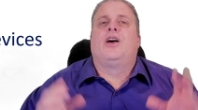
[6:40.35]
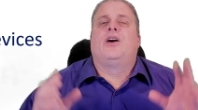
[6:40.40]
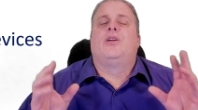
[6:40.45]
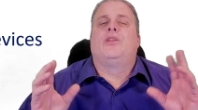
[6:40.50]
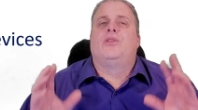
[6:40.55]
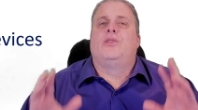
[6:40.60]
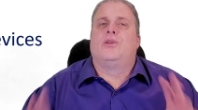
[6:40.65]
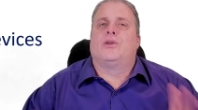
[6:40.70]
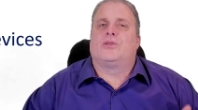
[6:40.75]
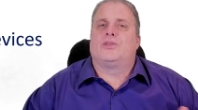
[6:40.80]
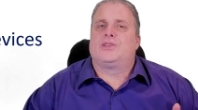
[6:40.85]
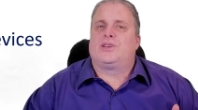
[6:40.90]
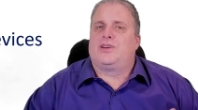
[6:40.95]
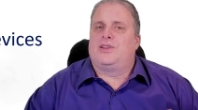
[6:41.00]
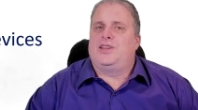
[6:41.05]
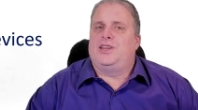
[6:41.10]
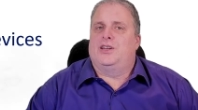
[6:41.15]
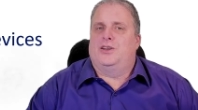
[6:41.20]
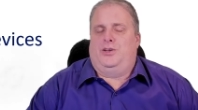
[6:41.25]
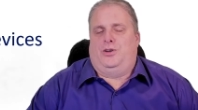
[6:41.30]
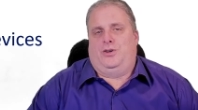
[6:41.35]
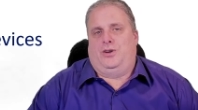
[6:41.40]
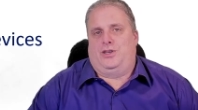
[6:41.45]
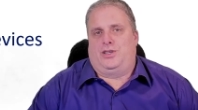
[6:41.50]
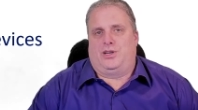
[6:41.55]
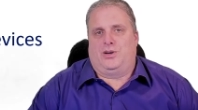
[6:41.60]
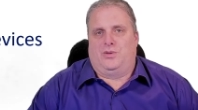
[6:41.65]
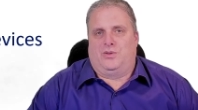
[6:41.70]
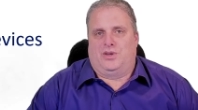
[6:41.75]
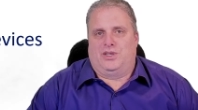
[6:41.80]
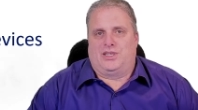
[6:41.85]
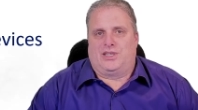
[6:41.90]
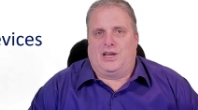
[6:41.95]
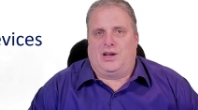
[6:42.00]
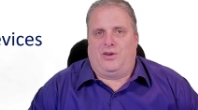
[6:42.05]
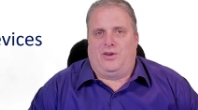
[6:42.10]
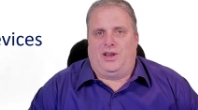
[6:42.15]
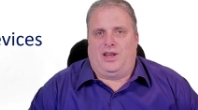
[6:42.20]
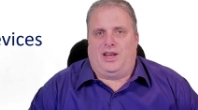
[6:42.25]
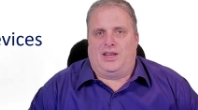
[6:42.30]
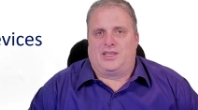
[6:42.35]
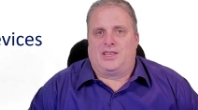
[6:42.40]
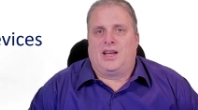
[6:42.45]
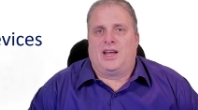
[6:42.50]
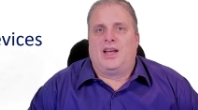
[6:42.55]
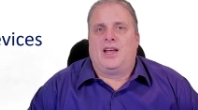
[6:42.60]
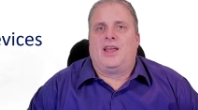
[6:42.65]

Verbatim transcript: those are the interesting ones nowadays.